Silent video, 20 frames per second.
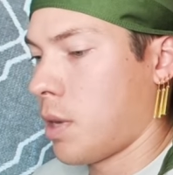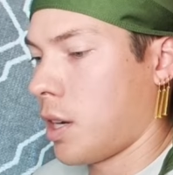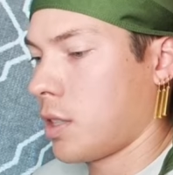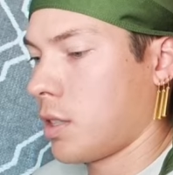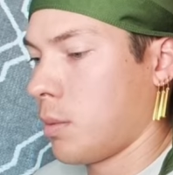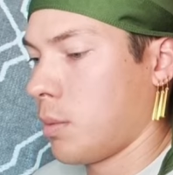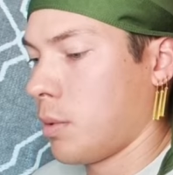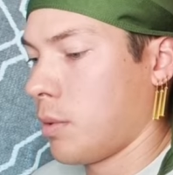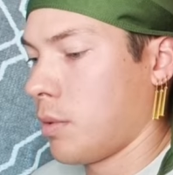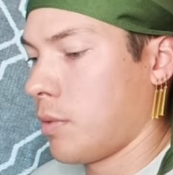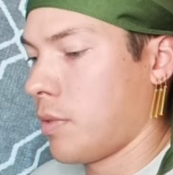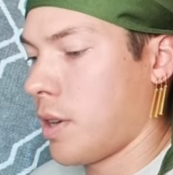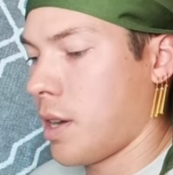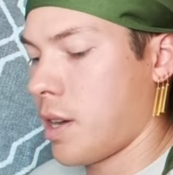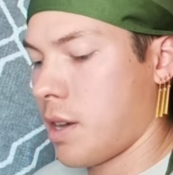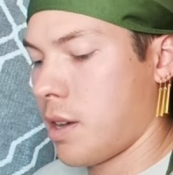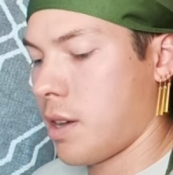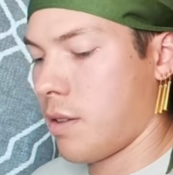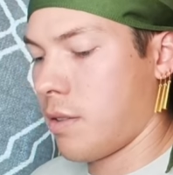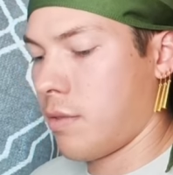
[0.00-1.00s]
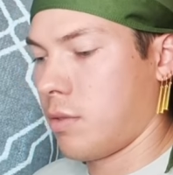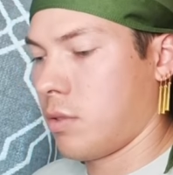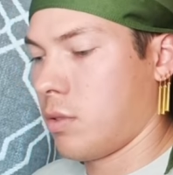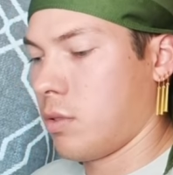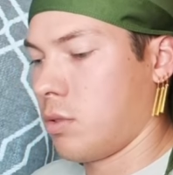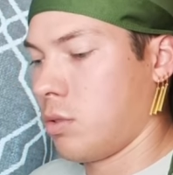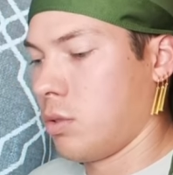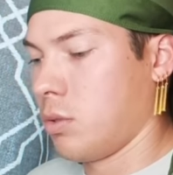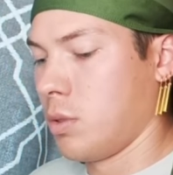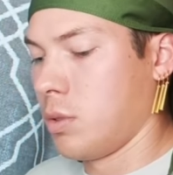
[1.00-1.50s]
Box number five,
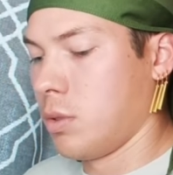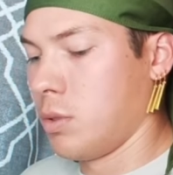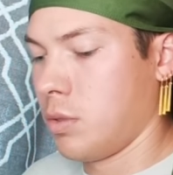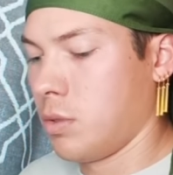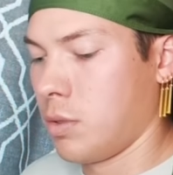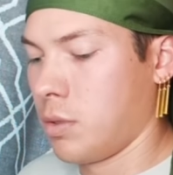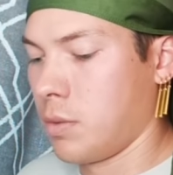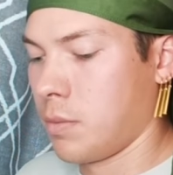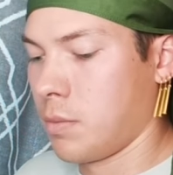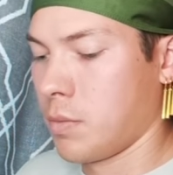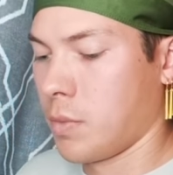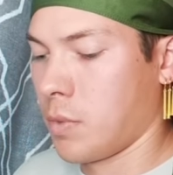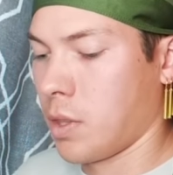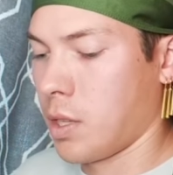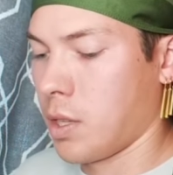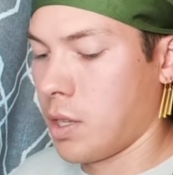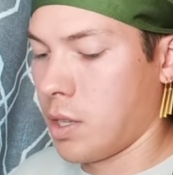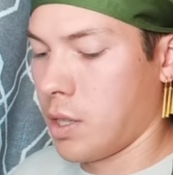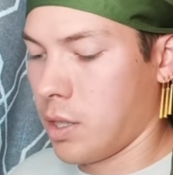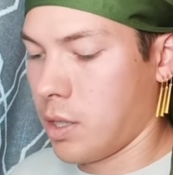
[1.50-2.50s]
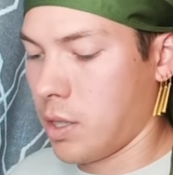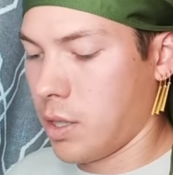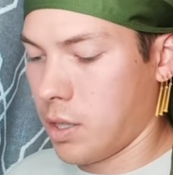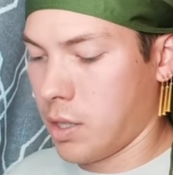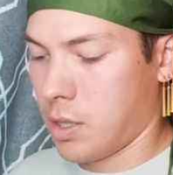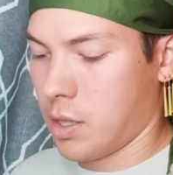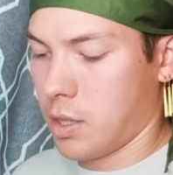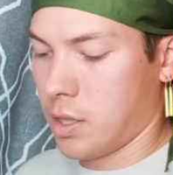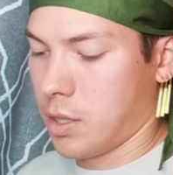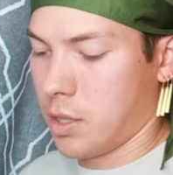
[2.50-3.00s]
Jisuru,
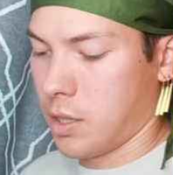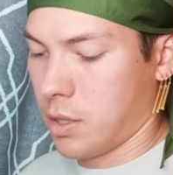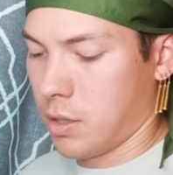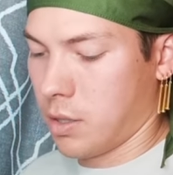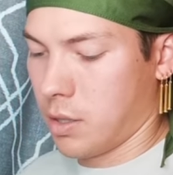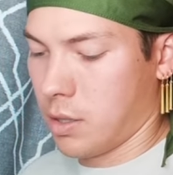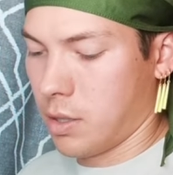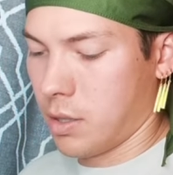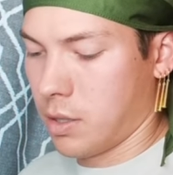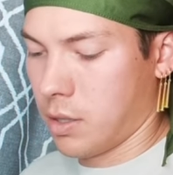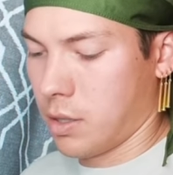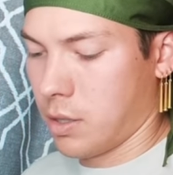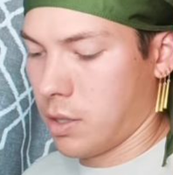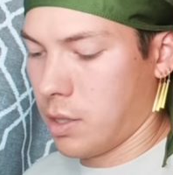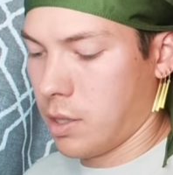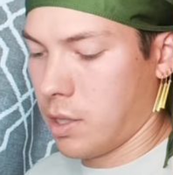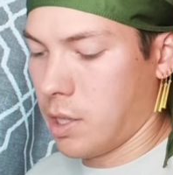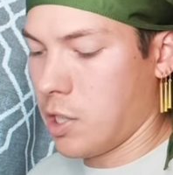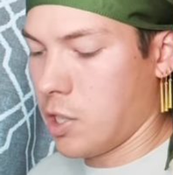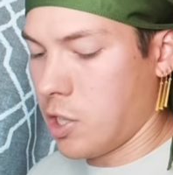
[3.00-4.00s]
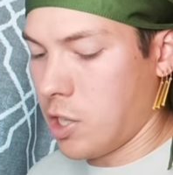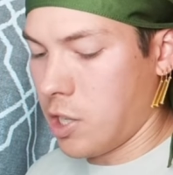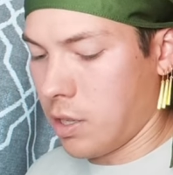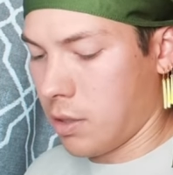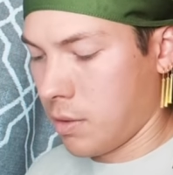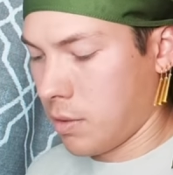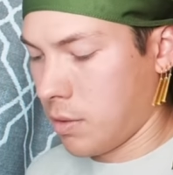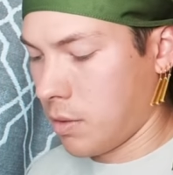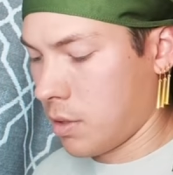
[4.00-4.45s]
uh, Niji,